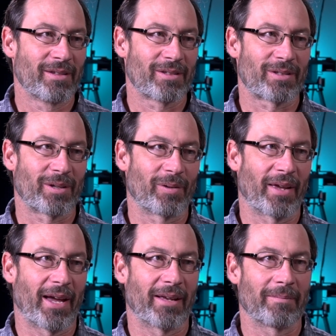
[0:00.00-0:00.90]
so
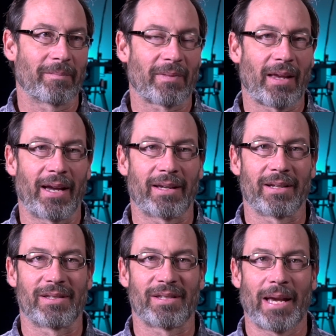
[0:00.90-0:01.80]
that I
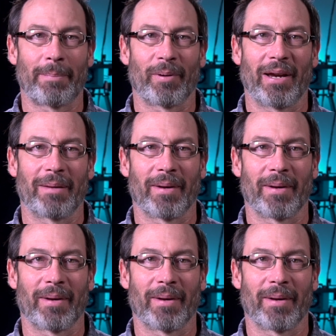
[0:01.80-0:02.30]
could separate